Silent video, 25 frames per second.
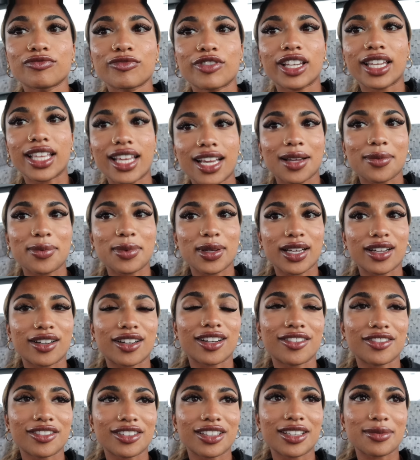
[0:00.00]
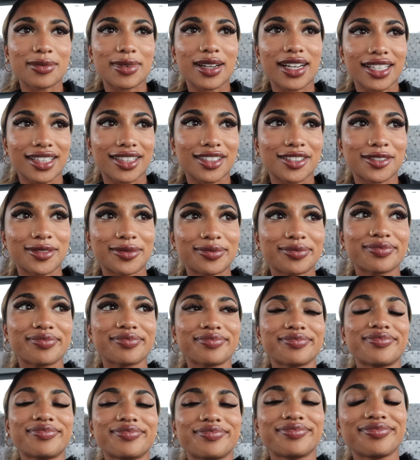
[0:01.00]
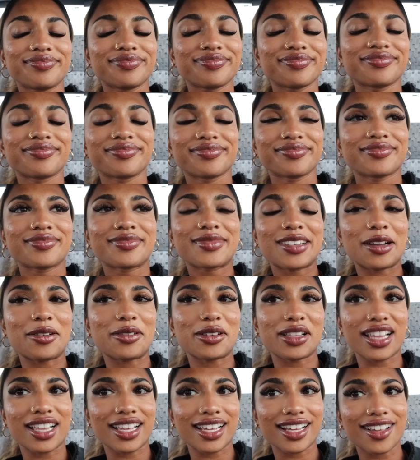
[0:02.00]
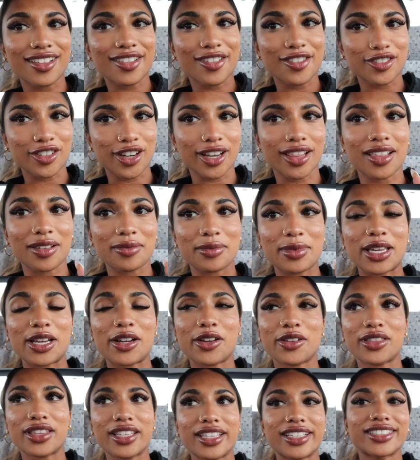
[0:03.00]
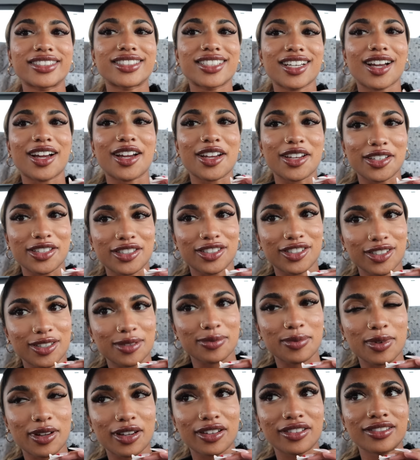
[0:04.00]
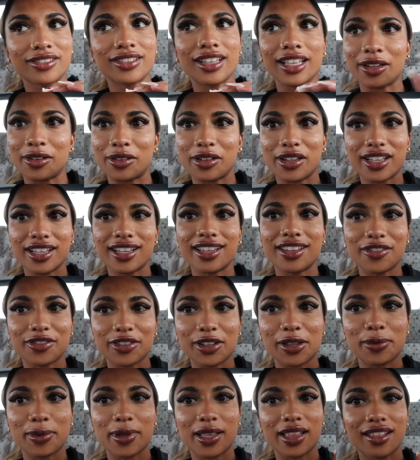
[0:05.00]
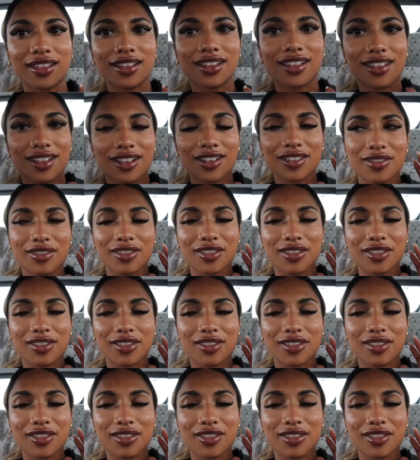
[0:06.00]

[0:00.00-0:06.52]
Really happy I got everything back, though. That was like stressing me out the entire trip, like in the Philippines and stuff.